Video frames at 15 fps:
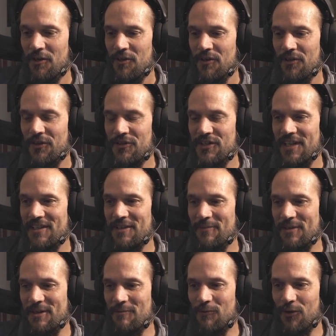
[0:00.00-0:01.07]

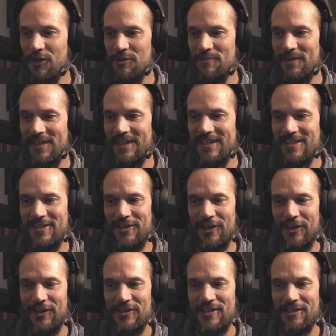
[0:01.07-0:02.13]
ChatGPT warns me that it's not
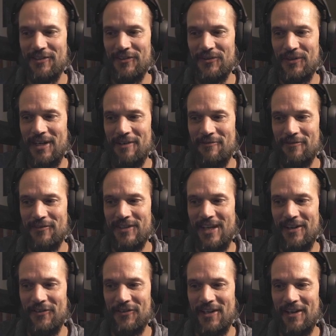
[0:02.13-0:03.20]
logical to have
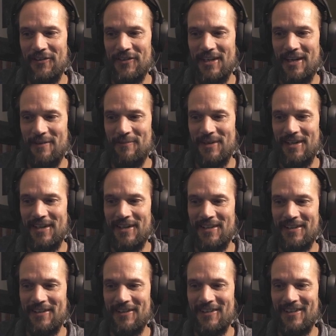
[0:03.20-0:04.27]
tile type, and that
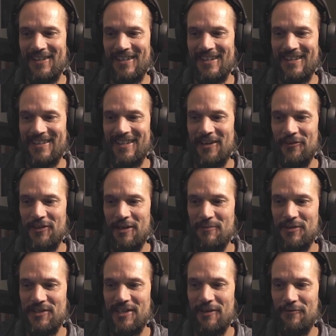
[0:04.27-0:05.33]
the tile type
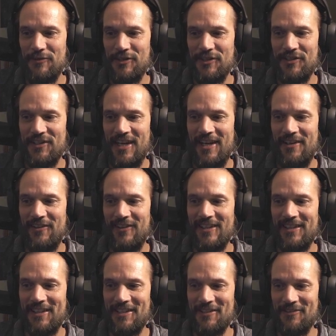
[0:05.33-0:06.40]
itself is a tile,
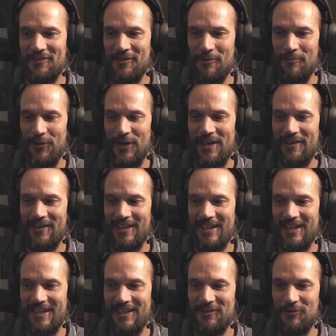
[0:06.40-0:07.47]
and that you're comparing
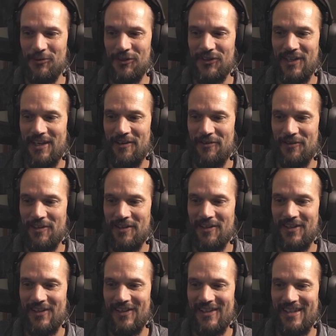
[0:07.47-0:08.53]
it to the tile
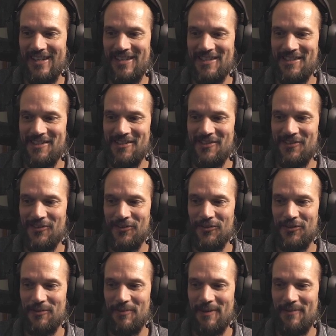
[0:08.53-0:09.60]
instance
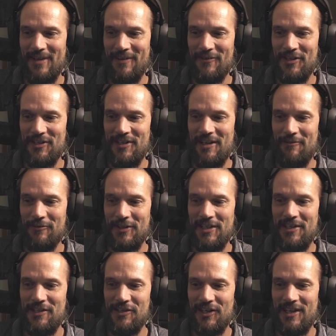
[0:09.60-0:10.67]
sculpture, blah blah, which never
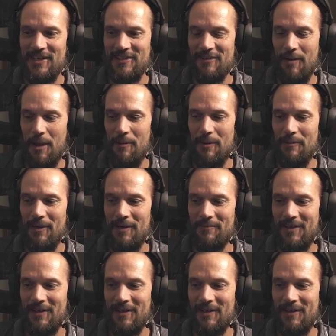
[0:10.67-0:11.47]
initialize or blah blah blah.